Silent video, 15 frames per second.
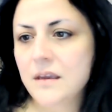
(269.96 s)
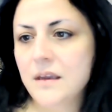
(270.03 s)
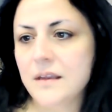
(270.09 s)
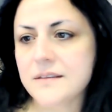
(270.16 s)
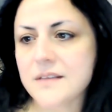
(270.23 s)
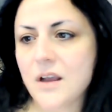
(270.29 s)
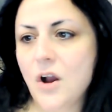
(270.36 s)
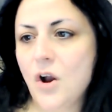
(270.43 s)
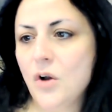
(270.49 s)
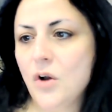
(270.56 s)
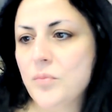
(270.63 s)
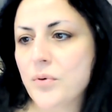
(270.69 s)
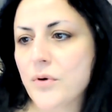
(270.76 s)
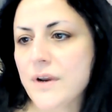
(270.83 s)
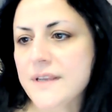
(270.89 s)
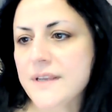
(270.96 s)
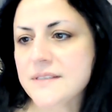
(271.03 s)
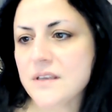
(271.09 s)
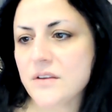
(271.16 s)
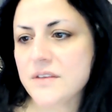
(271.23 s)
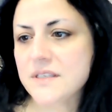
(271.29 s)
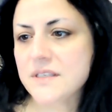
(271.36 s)
it's a cold press,
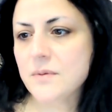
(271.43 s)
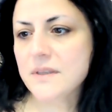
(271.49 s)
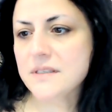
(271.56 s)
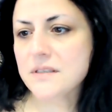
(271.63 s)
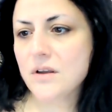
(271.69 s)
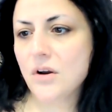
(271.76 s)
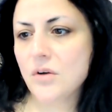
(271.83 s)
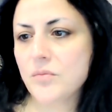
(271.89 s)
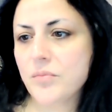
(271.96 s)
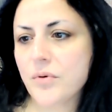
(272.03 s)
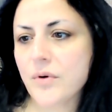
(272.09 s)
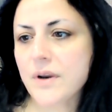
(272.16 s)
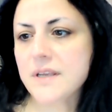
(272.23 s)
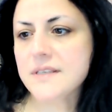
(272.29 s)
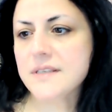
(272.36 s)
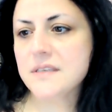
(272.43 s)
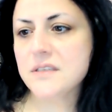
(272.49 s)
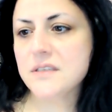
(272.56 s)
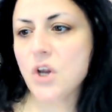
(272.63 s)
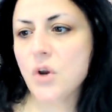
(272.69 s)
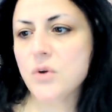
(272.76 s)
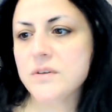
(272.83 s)
so this one's cold pressed,
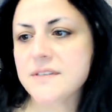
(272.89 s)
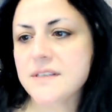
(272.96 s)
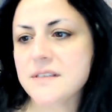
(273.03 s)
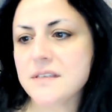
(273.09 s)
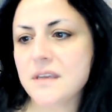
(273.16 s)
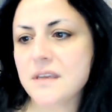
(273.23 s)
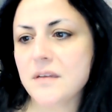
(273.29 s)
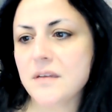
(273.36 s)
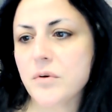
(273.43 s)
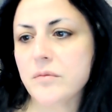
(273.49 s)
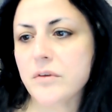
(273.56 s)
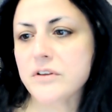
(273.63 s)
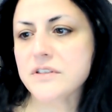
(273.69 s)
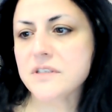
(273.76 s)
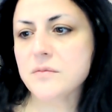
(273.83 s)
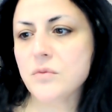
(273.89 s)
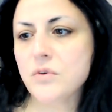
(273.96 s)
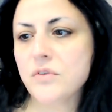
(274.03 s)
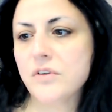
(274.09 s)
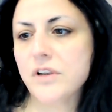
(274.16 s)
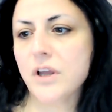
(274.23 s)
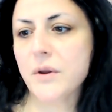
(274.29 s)
tones the skin and promotes smooth
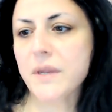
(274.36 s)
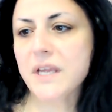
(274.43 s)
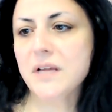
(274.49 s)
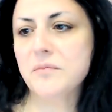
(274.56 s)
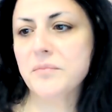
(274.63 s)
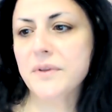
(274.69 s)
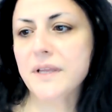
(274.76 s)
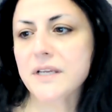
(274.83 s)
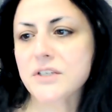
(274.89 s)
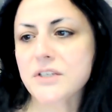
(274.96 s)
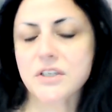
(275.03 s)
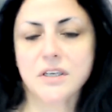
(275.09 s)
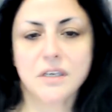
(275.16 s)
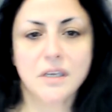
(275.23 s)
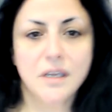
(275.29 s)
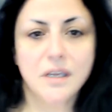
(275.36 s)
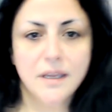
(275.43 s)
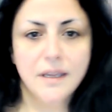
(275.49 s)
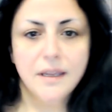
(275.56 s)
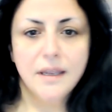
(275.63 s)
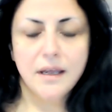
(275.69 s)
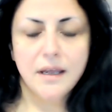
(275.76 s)
glowing complexion.
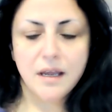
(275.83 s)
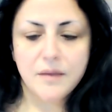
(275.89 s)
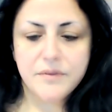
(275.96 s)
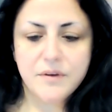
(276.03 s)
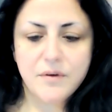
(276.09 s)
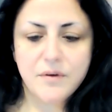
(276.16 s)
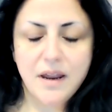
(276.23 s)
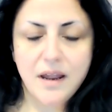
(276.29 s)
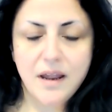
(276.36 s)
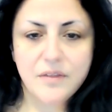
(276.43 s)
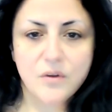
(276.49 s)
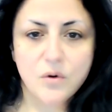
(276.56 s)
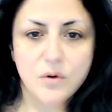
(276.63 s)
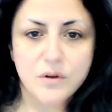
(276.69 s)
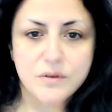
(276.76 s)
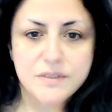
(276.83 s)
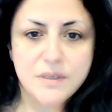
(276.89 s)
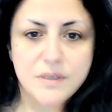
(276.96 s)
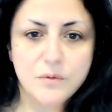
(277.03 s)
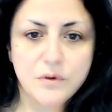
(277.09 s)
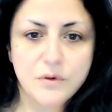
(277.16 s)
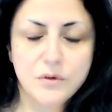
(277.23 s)
There are other oils
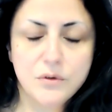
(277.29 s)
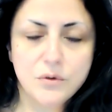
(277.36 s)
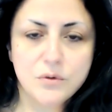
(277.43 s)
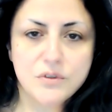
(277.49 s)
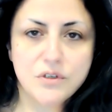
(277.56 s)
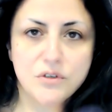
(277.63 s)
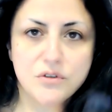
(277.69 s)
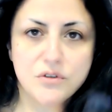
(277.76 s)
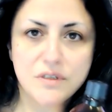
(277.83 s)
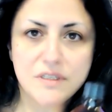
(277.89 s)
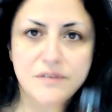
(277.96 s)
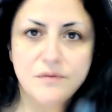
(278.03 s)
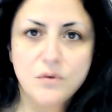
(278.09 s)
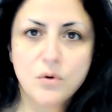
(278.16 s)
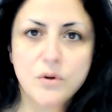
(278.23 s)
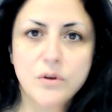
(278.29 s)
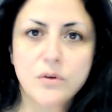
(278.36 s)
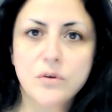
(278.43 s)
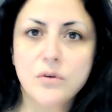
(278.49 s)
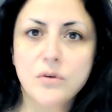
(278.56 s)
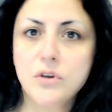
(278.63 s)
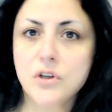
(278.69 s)
that could also do this for
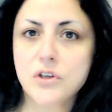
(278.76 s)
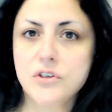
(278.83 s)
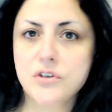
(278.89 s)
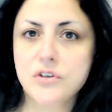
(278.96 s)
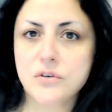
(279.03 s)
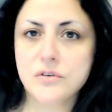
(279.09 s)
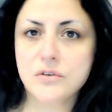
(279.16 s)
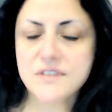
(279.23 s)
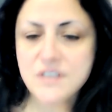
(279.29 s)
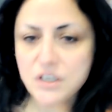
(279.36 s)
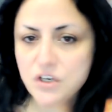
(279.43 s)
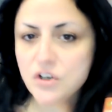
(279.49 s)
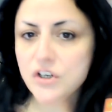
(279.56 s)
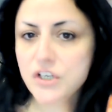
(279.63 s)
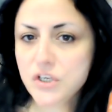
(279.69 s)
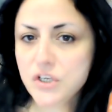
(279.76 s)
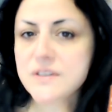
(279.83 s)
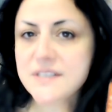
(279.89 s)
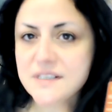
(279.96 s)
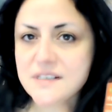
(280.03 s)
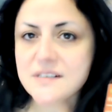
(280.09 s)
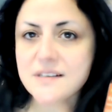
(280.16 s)
you. You could use, so you're going to use
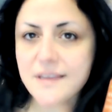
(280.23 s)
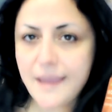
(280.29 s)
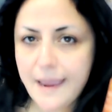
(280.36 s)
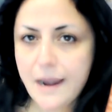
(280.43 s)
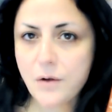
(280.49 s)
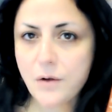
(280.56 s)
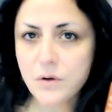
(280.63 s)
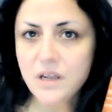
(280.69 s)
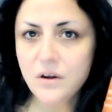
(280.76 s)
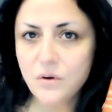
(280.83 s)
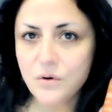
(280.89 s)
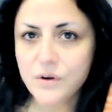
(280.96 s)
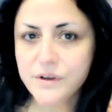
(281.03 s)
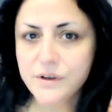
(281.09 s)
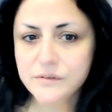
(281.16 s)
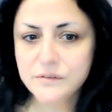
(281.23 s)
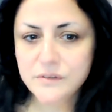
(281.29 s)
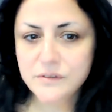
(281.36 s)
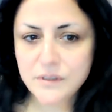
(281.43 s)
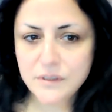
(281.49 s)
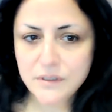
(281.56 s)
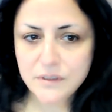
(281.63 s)
this as a carrier oil.
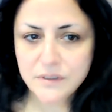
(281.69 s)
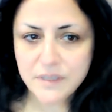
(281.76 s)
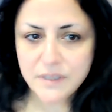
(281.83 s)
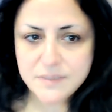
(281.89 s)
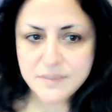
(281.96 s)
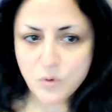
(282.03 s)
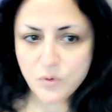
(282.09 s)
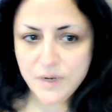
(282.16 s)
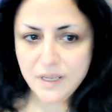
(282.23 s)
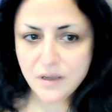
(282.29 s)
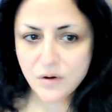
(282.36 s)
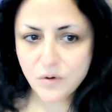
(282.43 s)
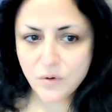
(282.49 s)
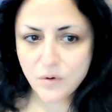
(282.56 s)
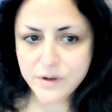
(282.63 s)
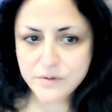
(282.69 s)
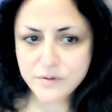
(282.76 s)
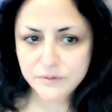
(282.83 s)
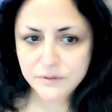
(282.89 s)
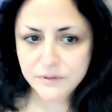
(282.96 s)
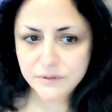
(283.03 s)
That's Moringa oil.